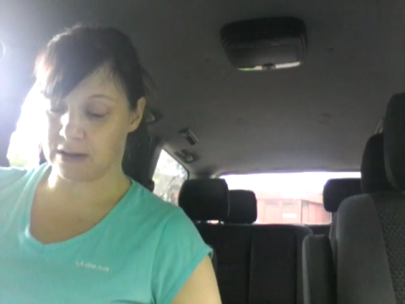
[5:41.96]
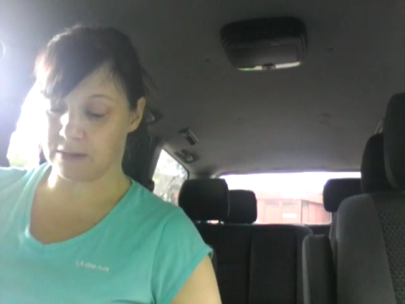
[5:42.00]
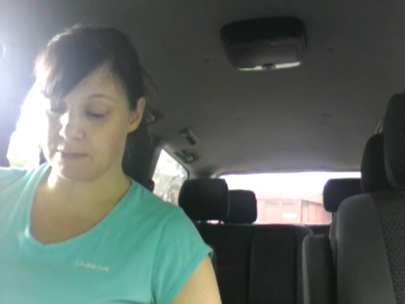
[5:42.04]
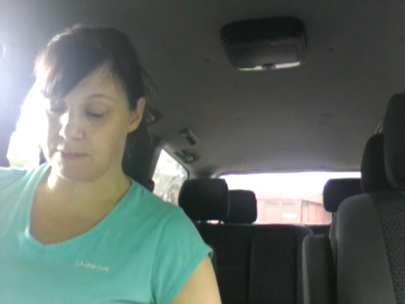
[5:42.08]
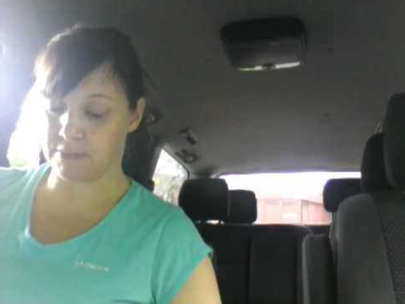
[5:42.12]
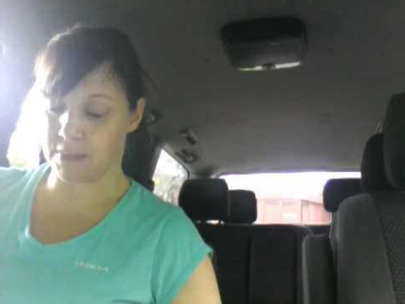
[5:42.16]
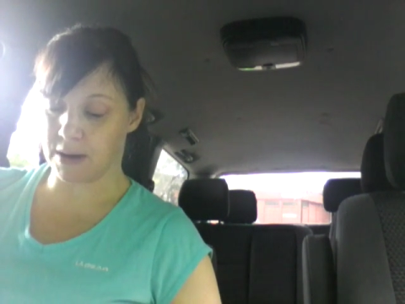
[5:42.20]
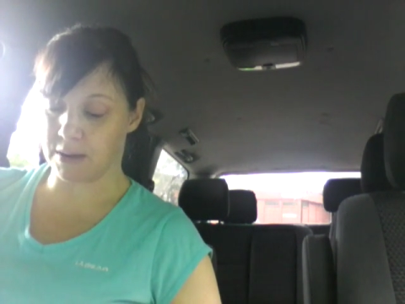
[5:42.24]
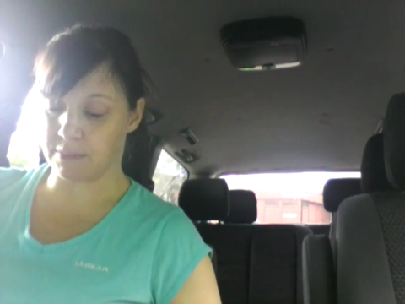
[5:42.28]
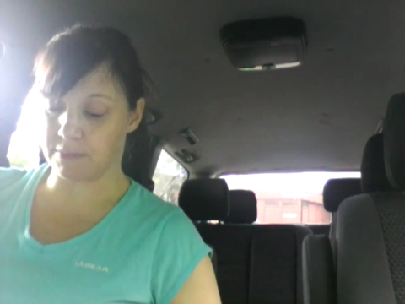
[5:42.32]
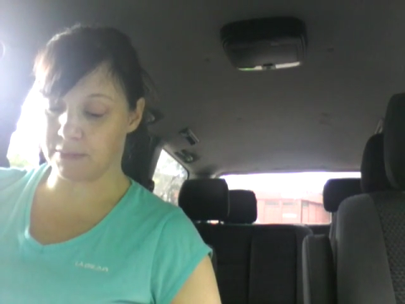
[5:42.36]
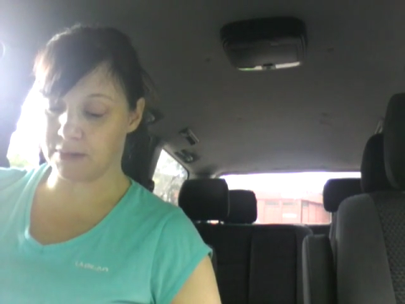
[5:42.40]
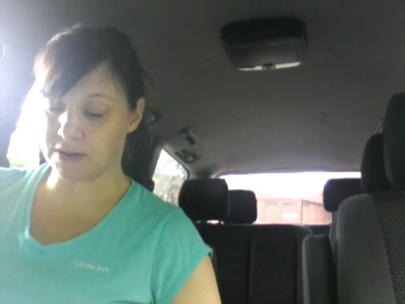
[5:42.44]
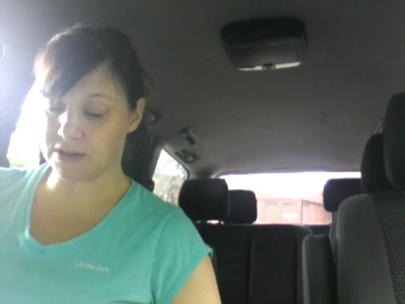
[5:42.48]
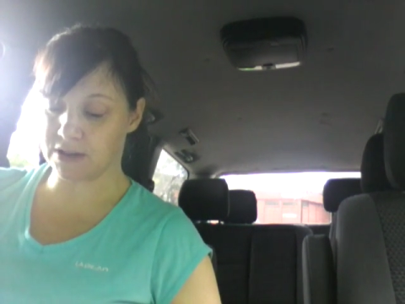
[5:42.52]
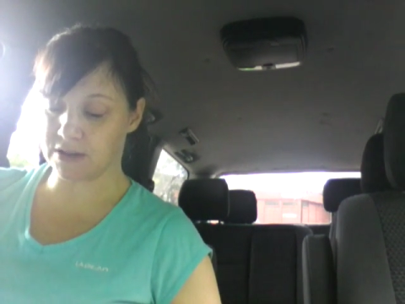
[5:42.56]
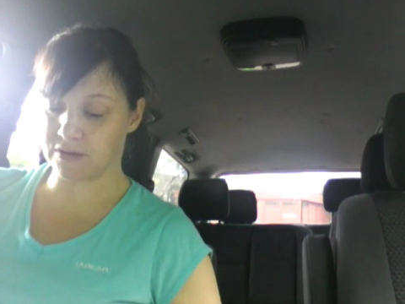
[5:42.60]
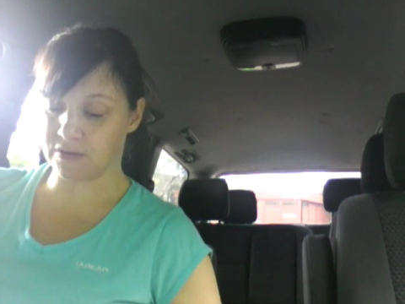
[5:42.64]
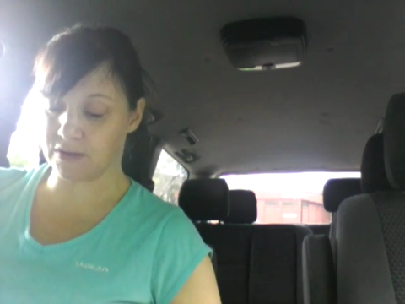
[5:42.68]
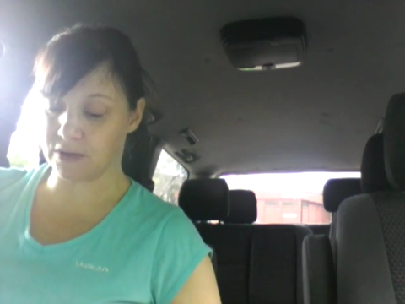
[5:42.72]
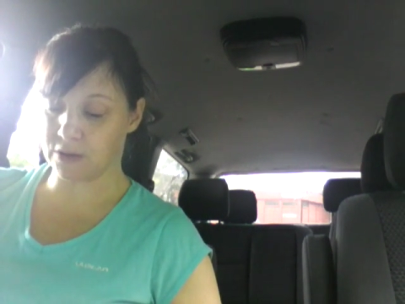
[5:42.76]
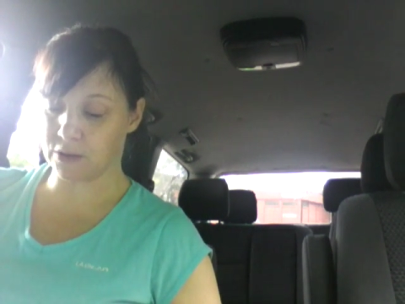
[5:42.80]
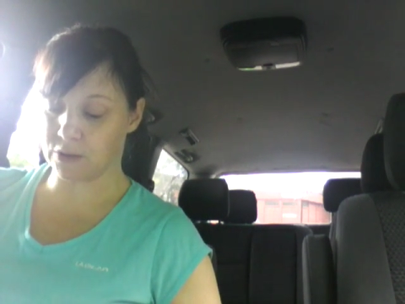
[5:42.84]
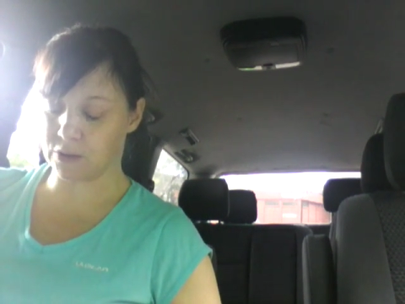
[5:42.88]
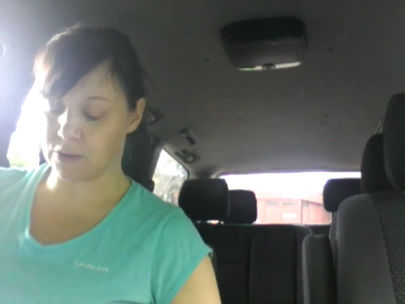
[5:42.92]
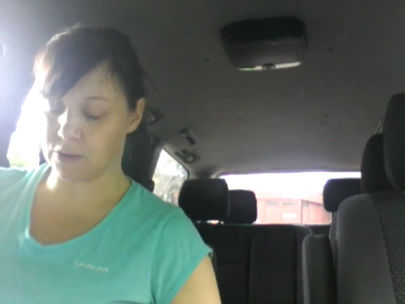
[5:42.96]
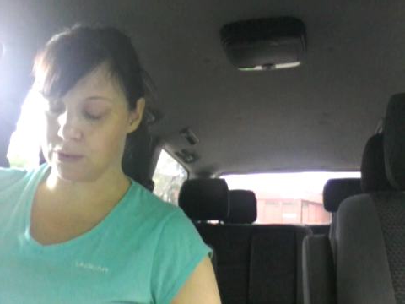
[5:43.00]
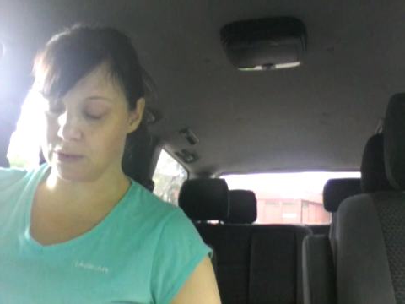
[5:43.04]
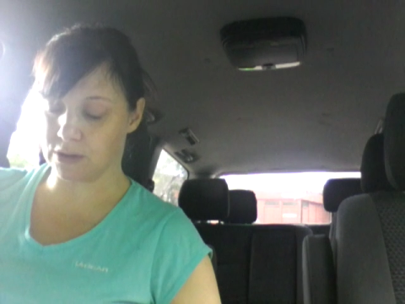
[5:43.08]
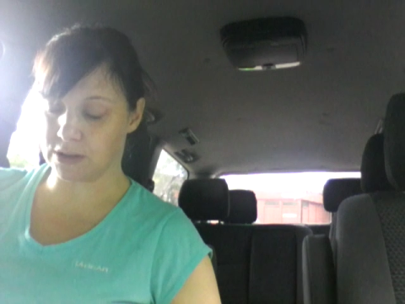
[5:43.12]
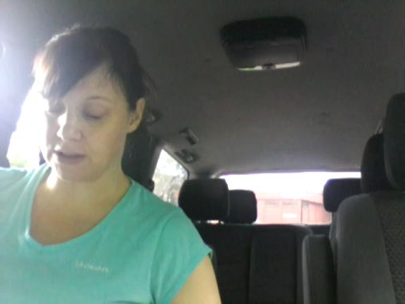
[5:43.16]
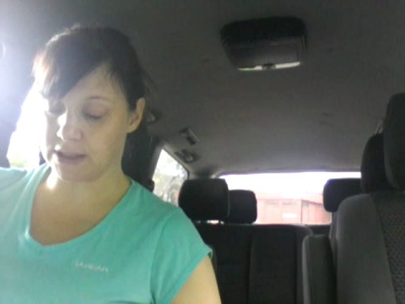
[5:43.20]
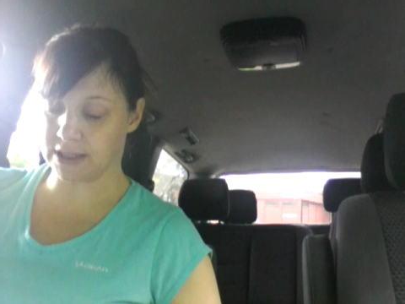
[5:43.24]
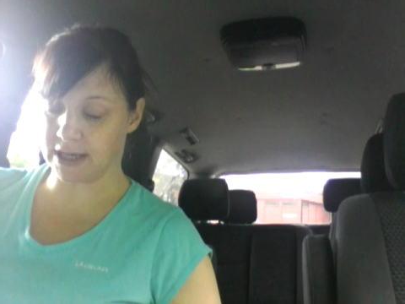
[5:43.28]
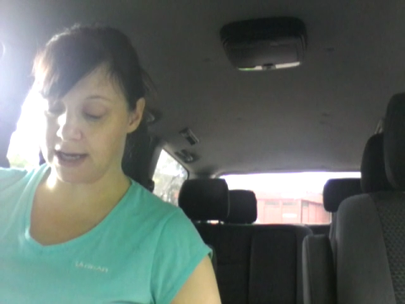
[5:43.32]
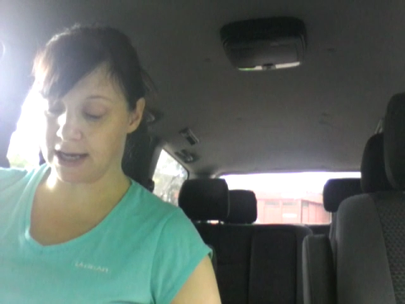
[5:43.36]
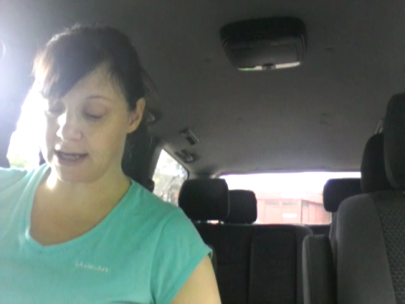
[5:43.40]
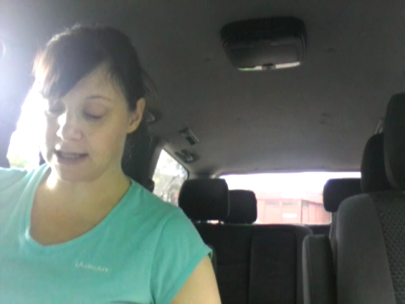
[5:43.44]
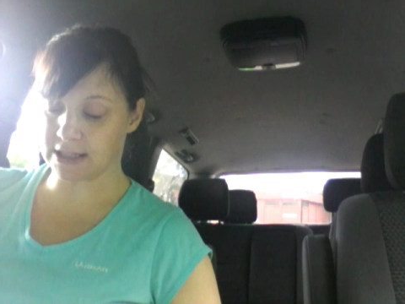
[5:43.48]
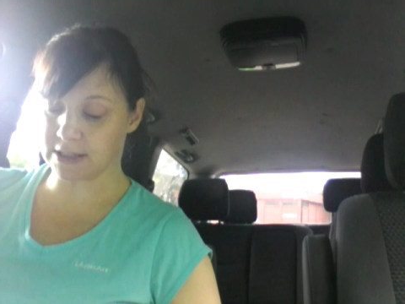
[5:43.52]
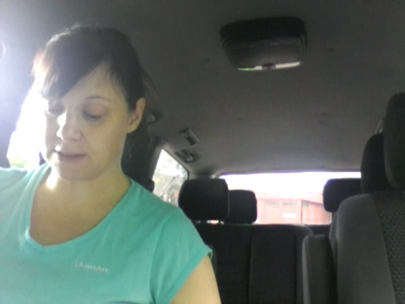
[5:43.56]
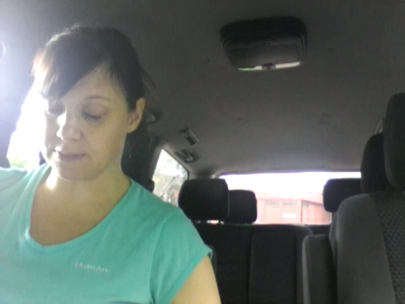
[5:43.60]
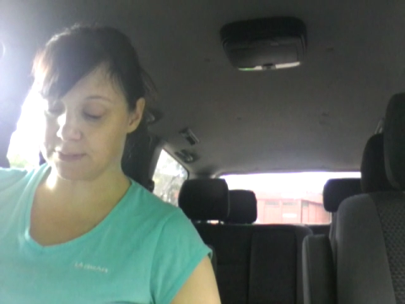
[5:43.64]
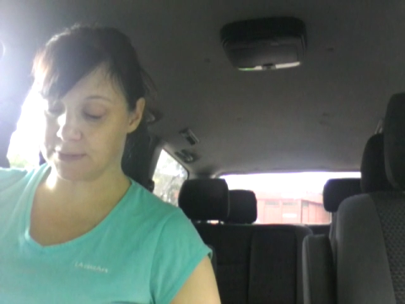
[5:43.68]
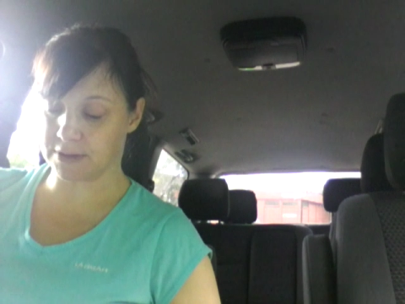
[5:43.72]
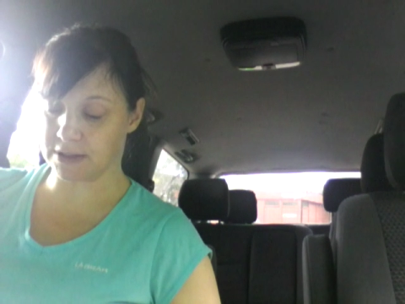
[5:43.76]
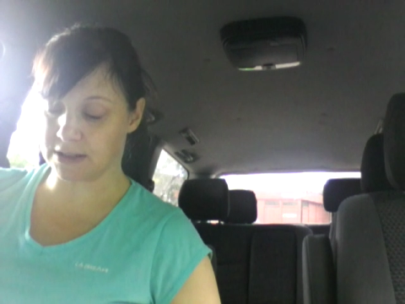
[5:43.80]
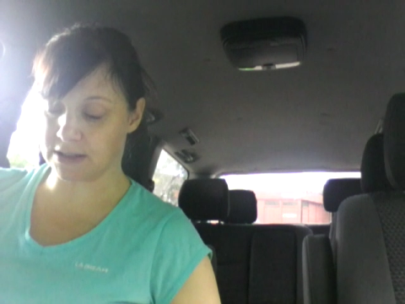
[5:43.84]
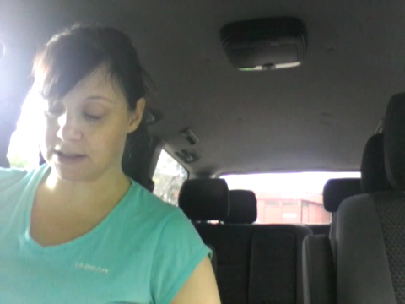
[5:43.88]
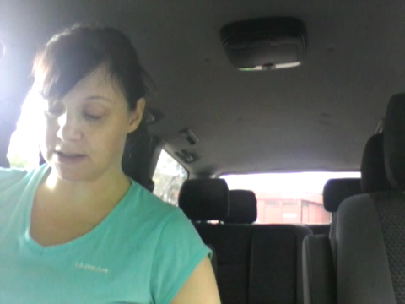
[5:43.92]
The members of the court
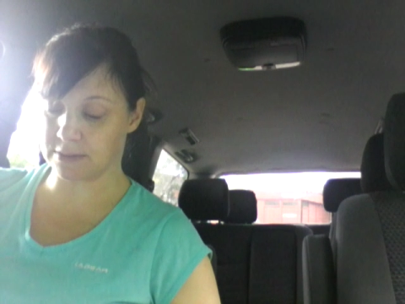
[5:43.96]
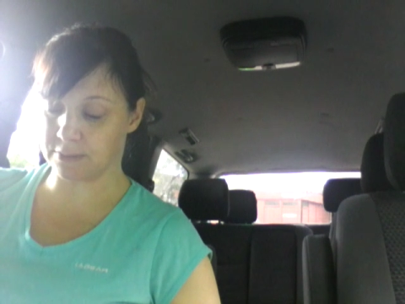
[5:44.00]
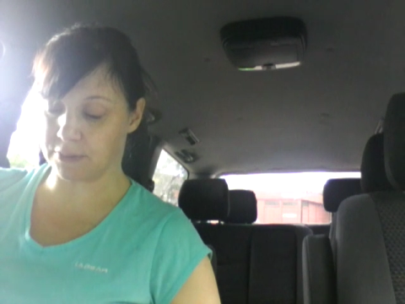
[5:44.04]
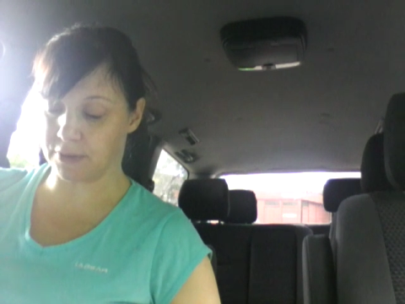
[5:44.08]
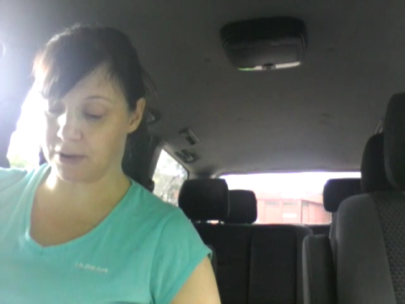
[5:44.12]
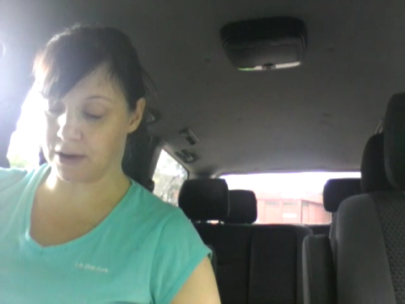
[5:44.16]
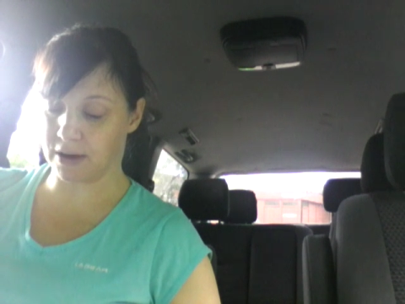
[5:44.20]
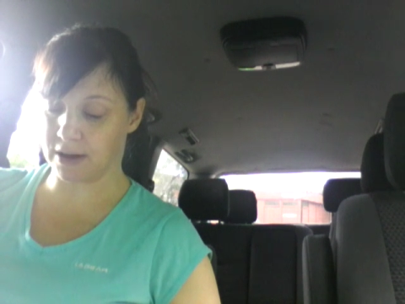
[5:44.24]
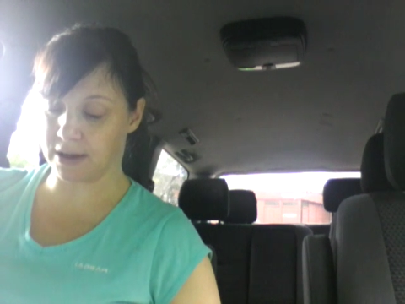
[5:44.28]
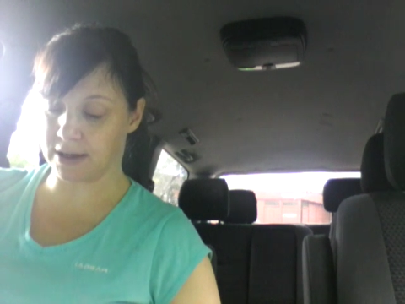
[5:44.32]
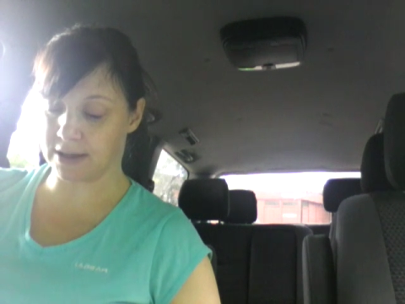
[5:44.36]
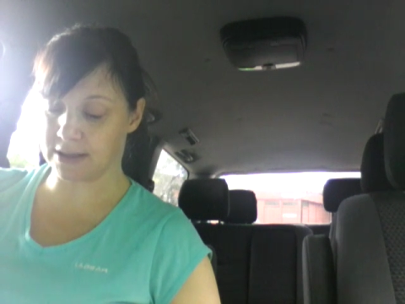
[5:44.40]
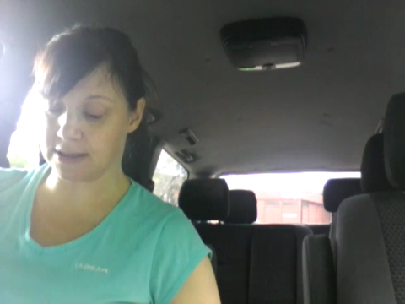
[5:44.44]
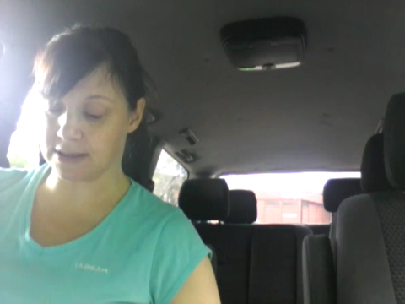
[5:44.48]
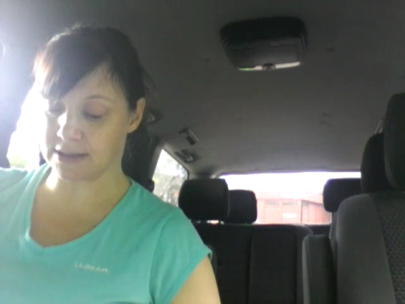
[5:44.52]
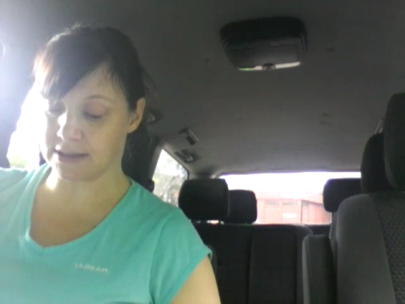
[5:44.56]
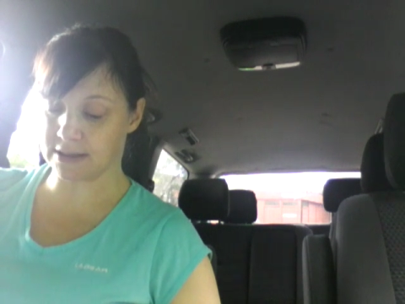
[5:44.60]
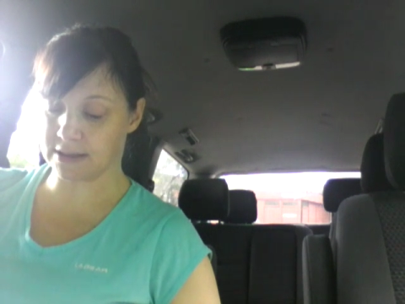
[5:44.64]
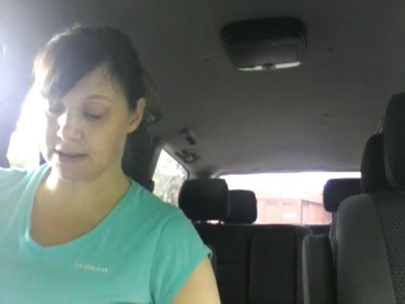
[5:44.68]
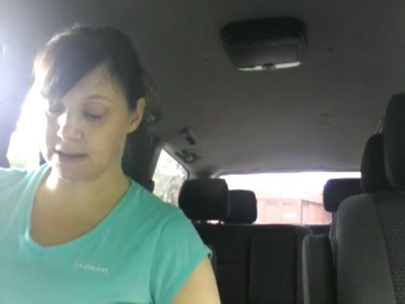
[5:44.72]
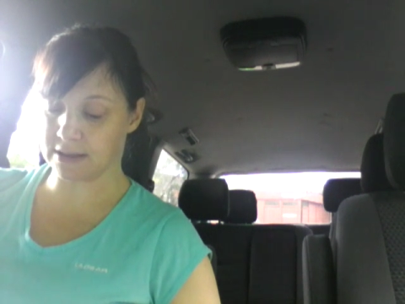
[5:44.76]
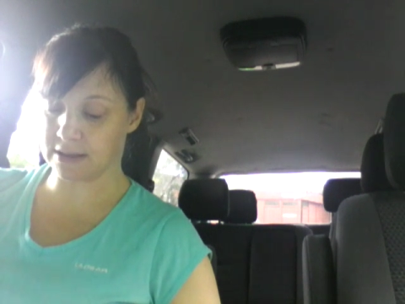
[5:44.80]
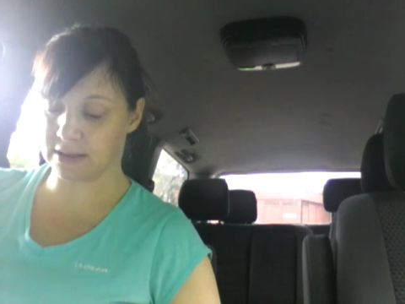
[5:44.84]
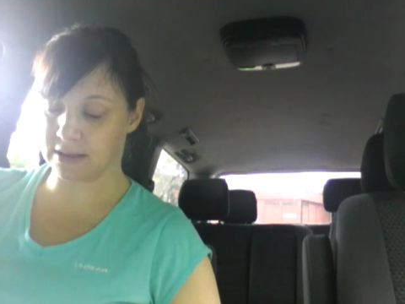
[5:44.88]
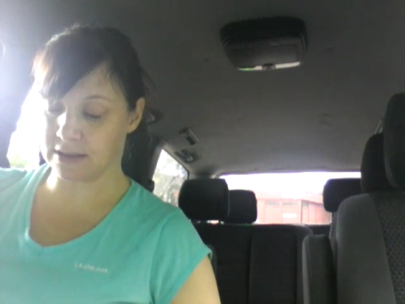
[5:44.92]
gasped in surprise.